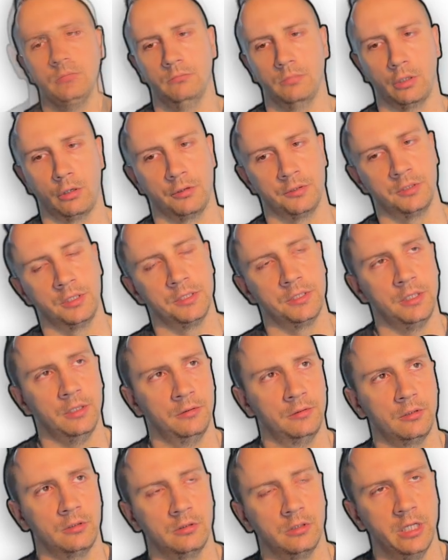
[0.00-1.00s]
because the
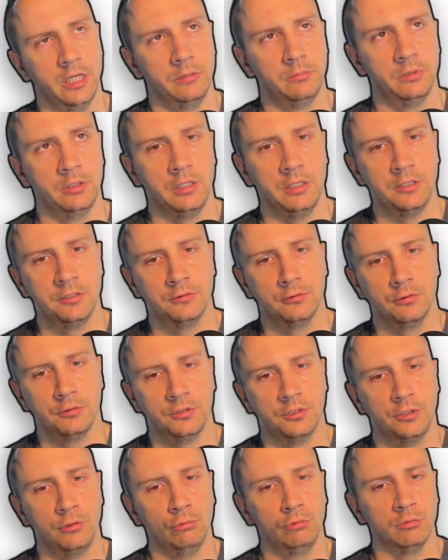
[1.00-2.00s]
standard library is not
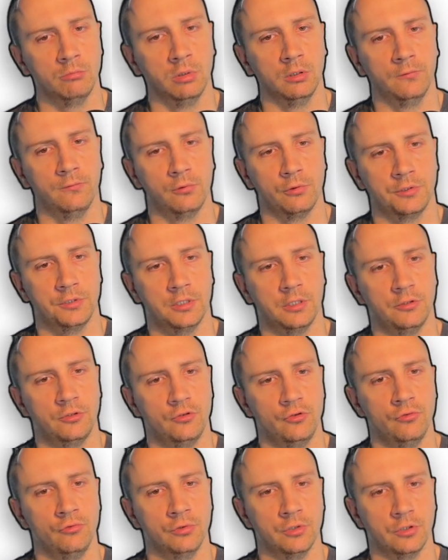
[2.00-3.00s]
suitable for
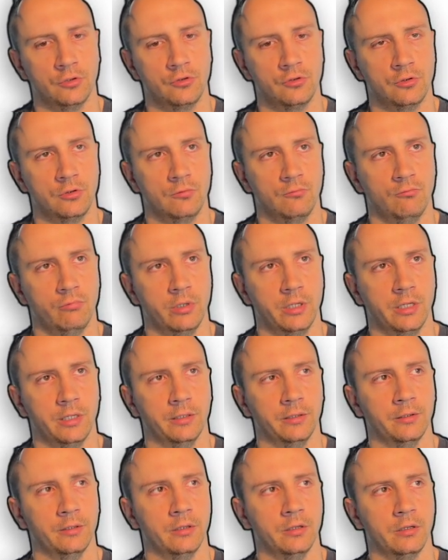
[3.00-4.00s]
such usage when